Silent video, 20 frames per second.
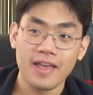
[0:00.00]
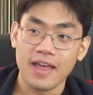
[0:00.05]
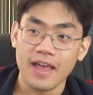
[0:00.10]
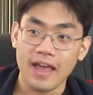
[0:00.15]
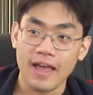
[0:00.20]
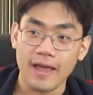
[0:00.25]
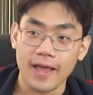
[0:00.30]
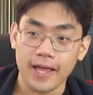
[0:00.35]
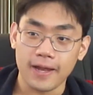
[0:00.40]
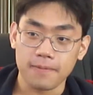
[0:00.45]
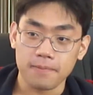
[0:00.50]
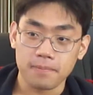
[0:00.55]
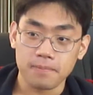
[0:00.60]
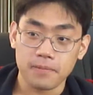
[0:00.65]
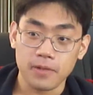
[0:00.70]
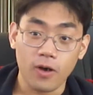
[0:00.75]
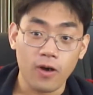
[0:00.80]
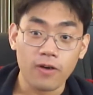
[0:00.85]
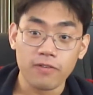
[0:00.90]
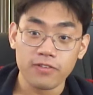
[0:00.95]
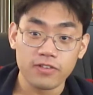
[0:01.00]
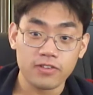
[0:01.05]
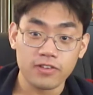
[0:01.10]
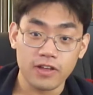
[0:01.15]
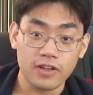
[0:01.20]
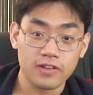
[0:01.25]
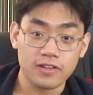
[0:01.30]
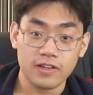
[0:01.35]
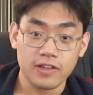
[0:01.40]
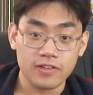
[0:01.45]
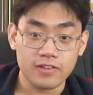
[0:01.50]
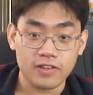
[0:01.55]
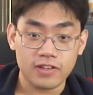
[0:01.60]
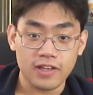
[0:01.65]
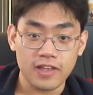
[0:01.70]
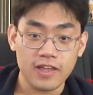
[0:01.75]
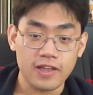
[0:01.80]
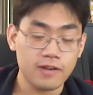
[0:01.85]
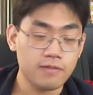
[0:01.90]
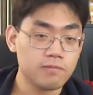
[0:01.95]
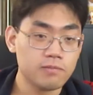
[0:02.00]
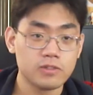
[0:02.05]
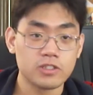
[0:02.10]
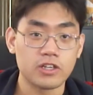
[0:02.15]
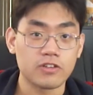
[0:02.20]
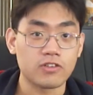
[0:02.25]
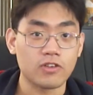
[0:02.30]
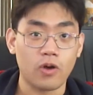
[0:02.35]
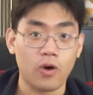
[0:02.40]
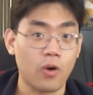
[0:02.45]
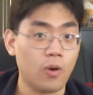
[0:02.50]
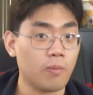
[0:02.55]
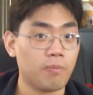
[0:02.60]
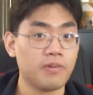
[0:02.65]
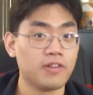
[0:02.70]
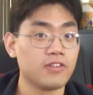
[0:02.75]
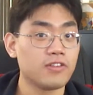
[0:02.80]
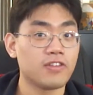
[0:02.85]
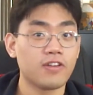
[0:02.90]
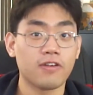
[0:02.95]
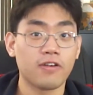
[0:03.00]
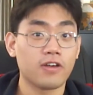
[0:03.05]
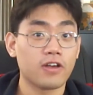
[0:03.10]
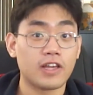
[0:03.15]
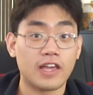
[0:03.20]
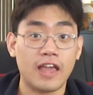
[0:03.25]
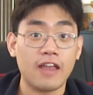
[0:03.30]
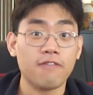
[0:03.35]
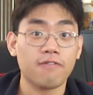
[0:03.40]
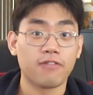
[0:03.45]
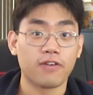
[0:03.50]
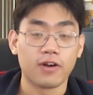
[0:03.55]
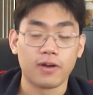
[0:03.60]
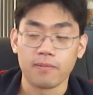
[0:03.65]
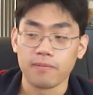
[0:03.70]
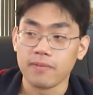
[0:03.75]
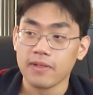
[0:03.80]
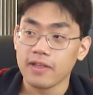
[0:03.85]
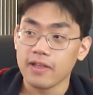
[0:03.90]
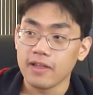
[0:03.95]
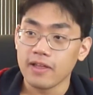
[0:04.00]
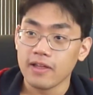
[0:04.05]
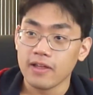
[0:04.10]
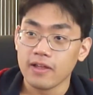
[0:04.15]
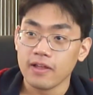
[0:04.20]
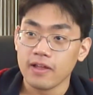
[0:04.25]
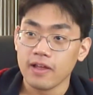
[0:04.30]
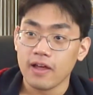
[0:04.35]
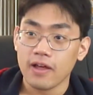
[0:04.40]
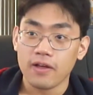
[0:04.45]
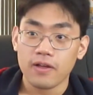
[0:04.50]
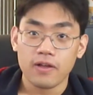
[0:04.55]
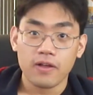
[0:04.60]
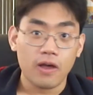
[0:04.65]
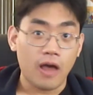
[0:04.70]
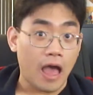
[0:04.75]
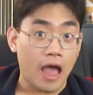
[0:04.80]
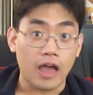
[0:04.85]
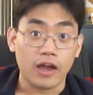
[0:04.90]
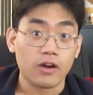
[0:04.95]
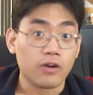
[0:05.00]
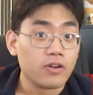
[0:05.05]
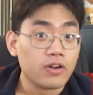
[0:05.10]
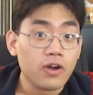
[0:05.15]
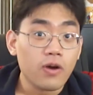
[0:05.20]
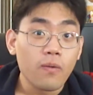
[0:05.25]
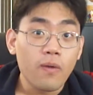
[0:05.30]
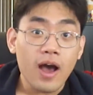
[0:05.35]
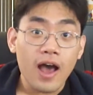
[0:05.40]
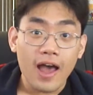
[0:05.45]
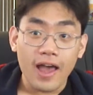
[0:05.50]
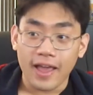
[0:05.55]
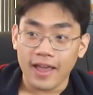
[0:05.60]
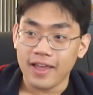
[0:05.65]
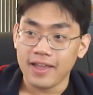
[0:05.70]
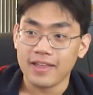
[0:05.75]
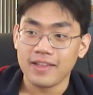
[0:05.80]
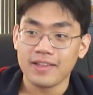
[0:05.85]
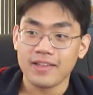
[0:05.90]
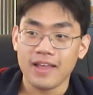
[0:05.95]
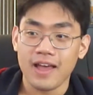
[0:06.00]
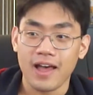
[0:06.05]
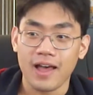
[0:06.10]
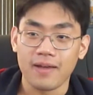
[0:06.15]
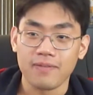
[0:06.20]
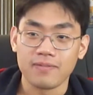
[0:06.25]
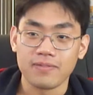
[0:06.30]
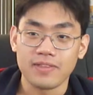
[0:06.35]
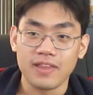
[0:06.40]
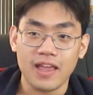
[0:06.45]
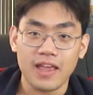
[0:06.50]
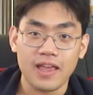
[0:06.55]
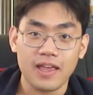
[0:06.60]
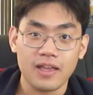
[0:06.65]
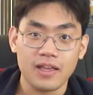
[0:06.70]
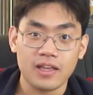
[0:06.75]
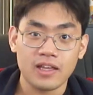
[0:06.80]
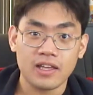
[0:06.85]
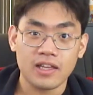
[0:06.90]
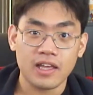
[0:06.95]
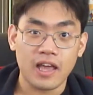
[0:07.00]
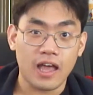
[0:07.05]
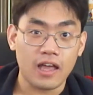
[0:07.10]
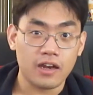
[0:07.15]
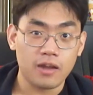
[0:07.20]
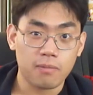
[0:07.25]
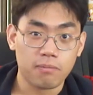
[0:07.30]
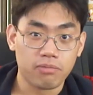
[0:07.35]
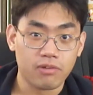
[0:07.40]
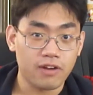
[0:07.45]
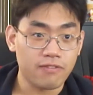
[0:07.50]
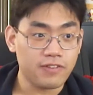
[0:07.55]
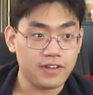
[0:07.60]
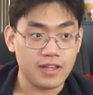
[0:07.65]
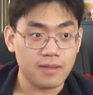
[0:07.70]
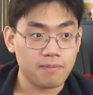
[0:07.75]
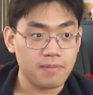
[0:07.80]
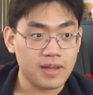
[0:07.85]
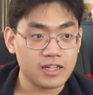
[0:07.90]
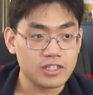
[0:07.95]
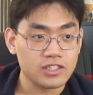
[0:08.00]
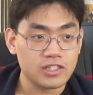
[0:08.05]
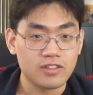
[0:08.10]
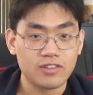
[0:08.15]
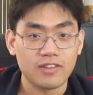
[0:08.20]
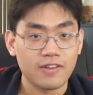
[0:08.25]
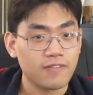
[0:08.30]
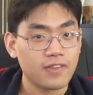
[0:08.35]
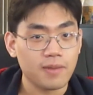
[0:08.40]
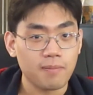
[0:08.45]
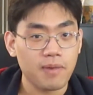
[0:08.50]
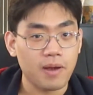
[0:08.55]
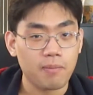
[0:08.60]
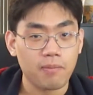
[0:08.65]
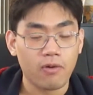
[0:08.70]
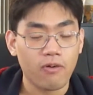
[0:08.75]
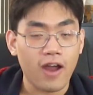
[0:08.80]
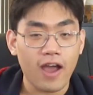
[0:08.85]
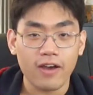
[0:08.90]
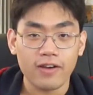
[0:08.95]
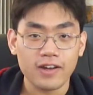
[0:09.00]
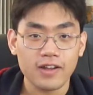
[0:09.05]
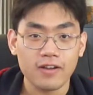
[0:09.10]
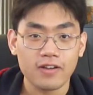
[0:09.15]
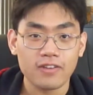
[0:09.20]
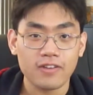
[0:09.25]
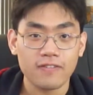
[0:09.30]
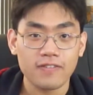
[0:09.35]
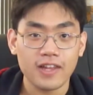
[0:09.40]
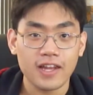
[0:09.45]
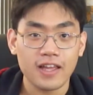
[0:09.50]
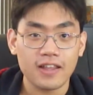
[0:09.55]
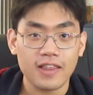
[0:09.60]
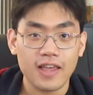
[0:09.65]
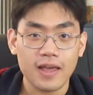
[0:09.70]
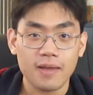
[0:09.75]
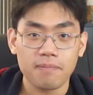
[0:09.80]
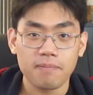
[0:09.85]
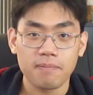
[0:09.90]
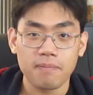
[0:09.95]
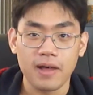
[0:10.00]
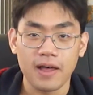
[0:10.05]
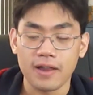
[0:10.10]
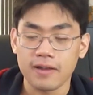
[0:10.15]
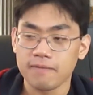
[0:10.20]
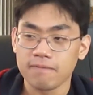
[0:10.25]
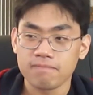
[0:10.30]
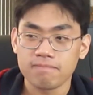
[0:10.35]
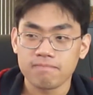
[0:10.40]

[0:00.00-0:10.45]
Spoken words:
And all of a sudden, this kid just opens the gate for him. I don't know why. They kind of briefly mentioned something about morality or something like that, but